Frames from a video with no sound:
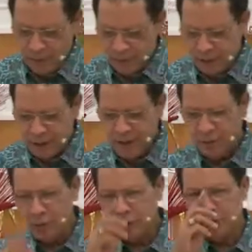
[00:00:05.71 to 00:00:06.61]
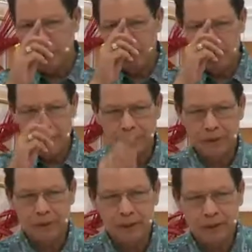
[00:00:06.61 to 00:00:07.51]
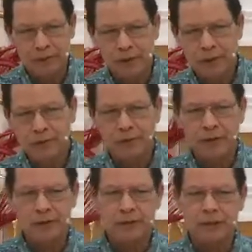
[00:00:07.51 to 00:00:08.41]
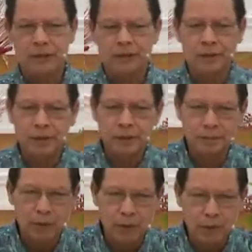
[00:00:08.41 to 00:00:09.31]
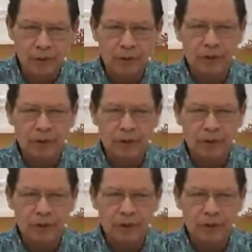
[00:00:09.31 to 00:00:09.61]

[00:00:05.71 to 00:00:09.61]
tonight I want to share on something that is very, very significant and important